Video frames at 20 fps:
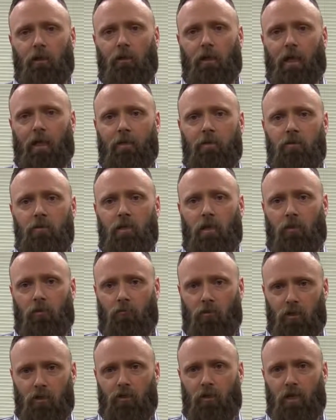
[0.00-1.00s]
lens that
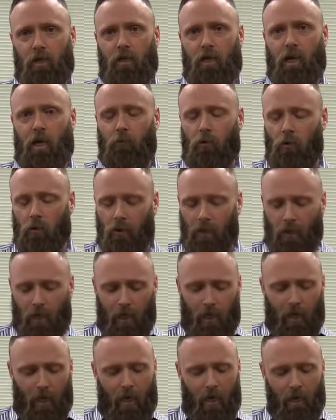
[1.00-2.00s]
threads into the camera,
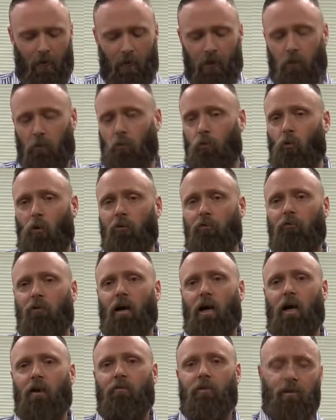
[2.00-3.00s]
and the 0.5